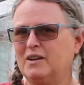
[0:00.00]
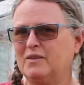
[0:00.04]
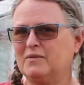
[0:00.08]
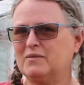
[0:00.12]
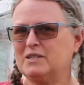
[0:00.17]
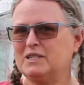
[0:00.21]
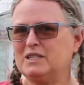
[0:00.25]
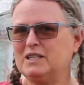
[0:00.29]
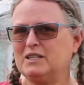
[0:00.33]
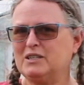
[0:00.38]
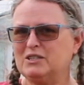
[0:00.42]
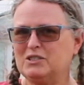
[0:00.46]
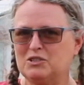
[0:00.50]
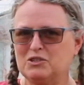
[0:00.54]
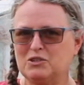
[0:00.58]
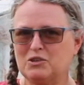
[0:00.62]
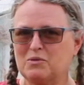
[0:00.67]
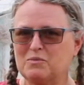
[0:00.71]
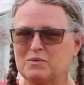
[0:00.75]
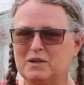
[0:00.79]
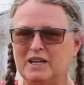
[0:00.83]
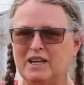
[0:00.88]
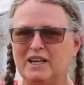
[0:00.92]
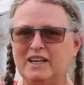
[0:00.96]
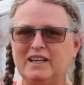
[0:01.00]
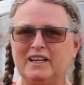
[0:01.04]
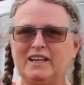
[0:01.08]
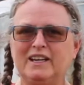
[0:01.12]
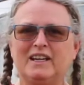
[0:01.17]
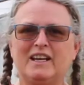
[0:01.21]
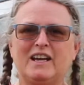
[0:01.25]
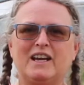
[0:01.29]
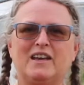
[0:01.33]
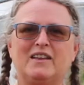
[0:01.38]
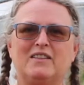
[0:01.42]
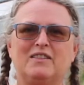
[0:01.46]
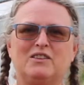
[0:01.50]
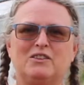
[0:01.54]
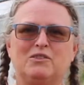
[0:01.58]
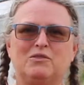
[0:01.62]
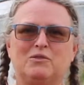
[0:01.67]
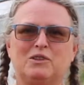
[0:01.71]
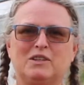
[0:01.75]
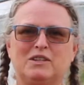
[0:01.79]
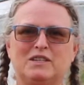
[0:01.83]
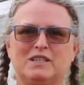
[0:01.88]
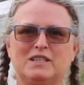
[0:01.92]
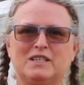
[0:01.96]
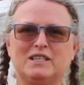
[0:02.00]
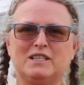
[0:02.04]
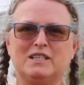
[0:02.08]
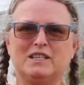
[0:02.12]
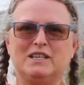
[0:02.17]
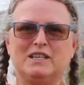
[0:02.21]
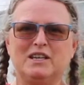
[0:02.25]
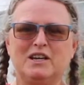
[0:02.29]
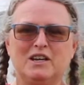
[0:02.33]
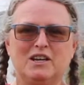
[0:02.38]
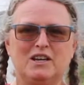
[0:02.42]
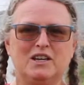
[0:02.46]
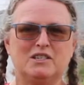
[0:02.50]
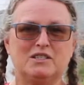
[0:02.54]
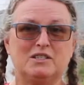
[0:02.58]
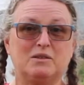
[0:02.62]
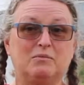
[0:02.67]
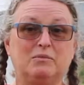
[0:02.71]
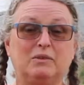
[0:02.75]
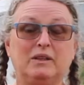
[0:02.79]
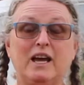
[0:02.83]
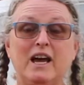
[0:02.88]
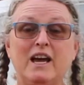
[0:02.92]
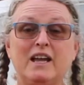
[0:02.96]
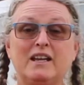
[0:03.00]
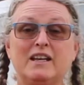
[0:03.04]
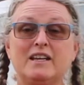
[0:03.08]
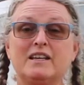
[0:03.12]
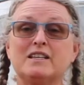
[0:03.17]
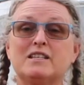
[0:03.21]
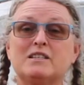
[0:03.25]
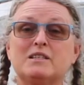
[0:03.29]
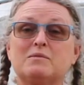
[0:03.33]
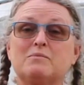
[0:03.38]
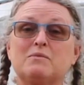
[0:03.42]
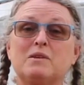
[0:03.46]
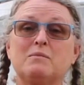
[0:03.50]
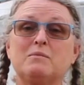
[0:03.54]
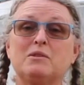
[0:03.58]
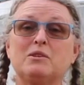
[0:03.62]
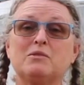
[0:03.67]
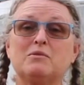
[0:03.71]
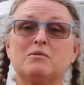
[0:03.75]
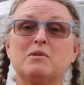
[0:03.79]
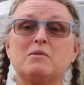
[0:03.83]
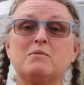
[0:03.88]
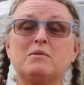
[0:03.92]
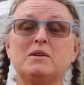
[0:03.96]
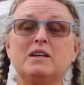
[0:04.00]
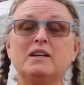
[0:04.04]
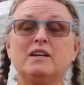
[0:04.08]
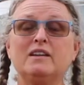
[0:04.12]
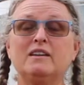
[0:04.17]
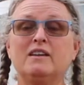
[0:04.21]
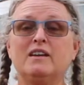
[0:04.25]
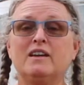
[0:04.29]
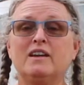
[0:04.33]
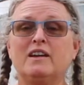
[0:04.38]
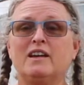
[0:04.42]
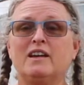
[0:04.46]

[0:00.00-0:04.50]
seeds germinating and you can see some lettuce maybe growing.